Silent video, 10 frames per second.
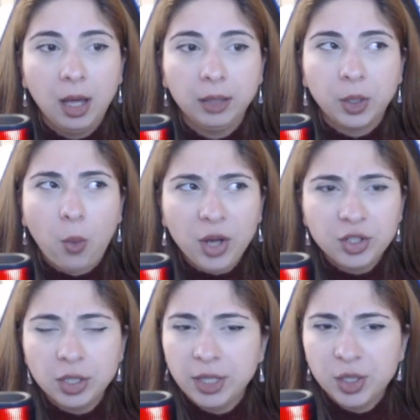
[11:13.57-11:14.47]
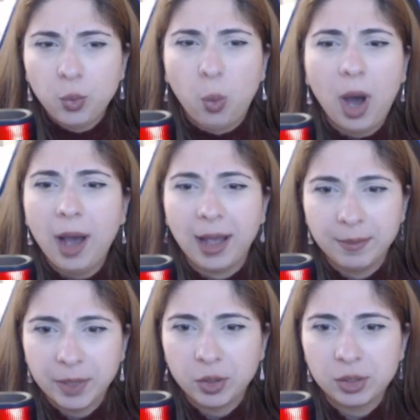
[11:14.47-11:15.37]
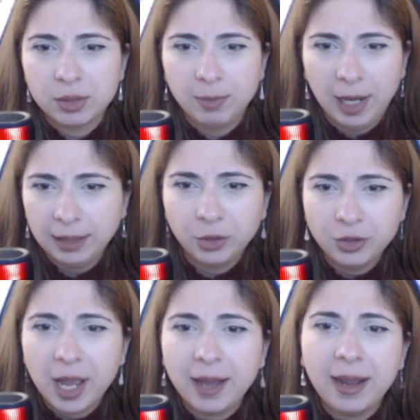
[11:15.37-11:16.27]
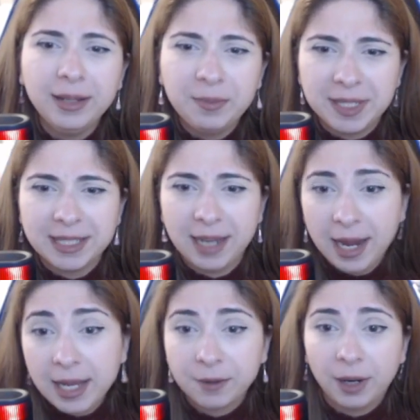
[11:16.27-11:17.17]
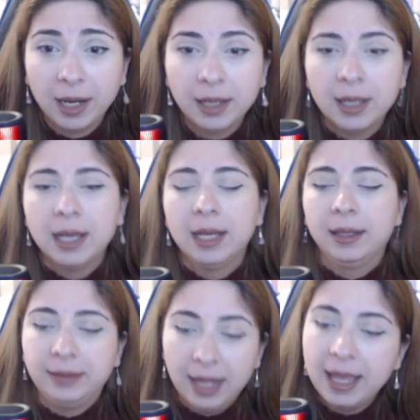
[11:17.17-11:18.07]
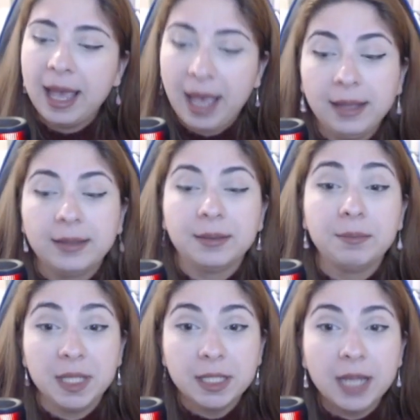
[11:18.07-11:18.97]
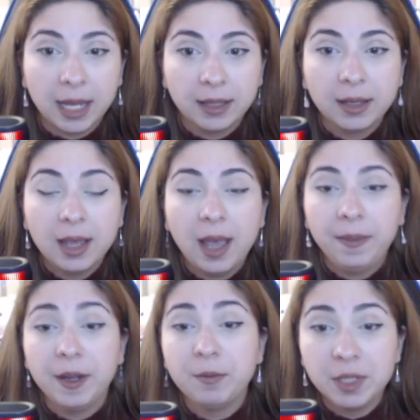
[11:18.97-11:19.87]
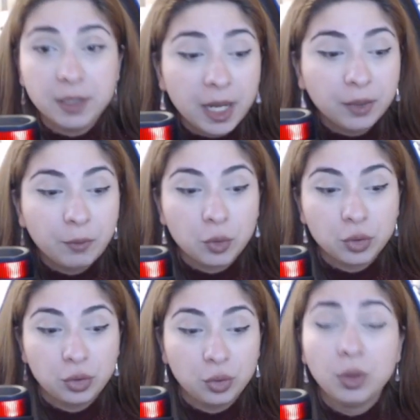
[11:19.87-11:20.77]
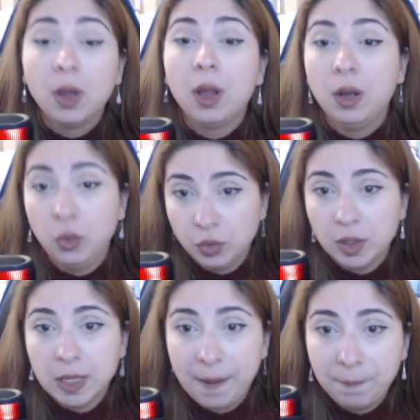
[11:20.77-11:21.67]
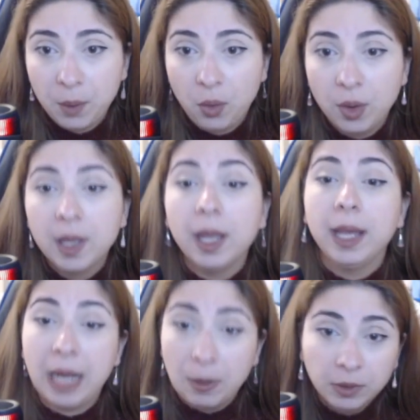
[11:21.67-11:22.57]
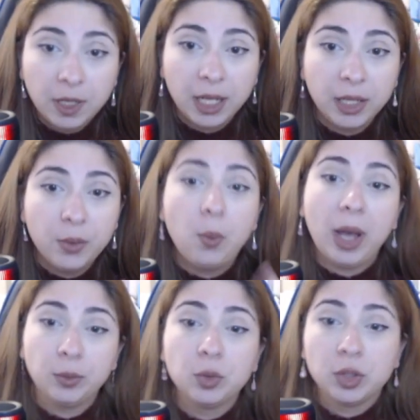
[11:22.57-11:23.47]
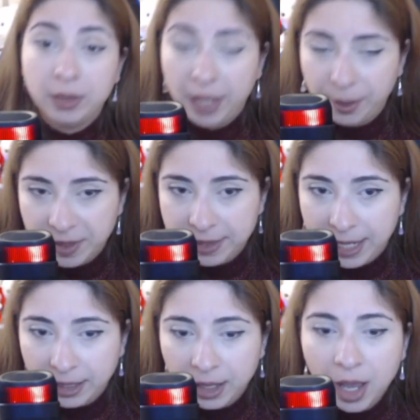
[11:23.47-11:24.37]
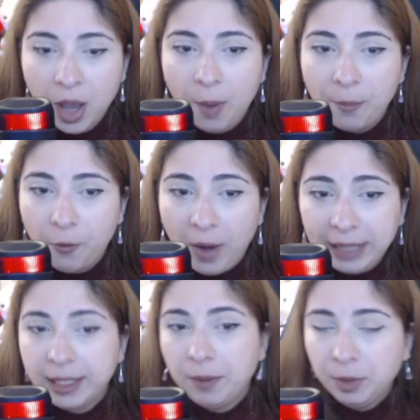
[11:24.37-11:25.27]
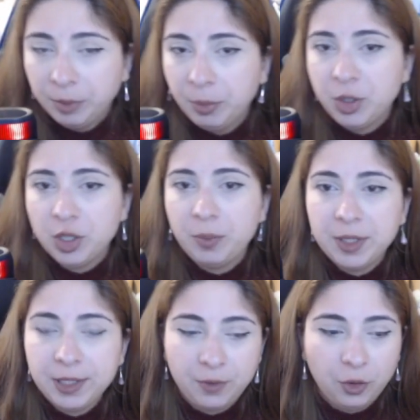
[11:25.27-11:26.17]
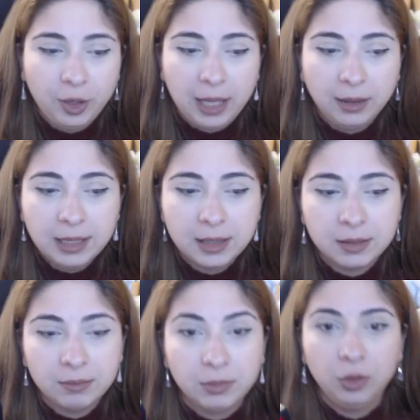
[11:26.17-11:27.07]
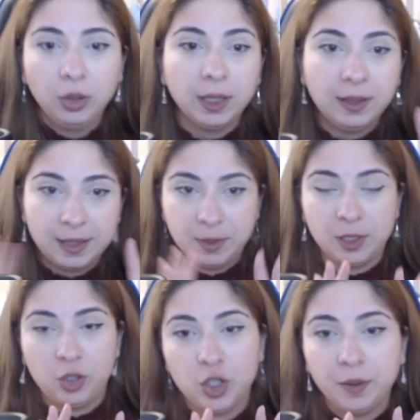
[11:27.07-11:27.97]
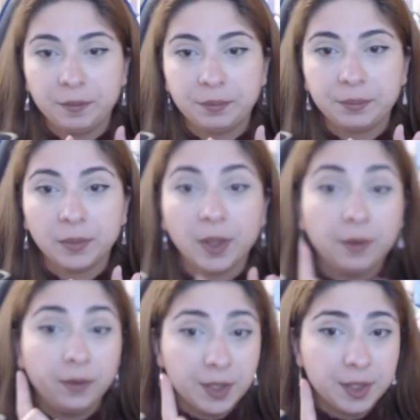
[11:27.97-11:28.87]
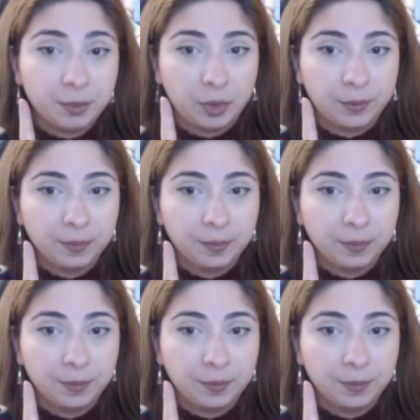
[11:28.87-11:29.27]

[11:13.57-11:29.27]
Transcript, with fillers: The question is why? Because black don't had any mistake, right? They had mistake and their mistake was to lose the tempo and I will tell you what was their mistake. White developed the bishop in c4. Okay, let's look at this position. First of all,